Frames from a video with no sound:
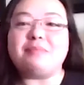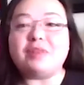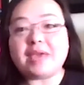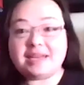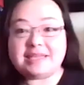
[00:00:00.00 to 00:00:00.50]

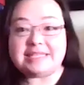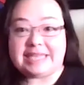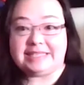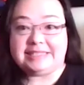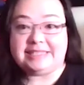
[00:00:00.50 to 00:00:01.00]
located in
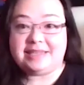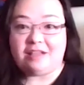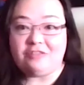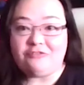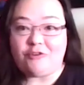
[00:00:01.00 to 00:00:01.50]
Daly City,
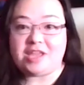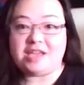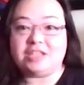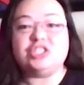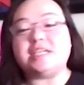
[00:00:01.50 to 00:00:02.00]

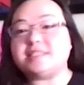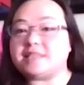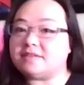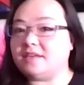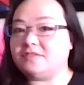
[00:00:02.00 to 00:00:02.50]
California, just
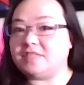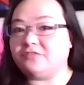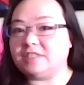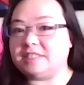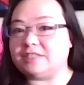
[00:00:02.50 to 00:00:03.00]
outside of San
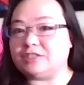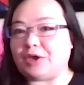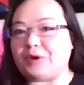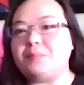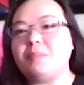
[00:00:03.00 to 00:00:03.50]

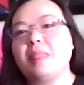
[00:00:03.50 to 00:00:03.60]
Francisco.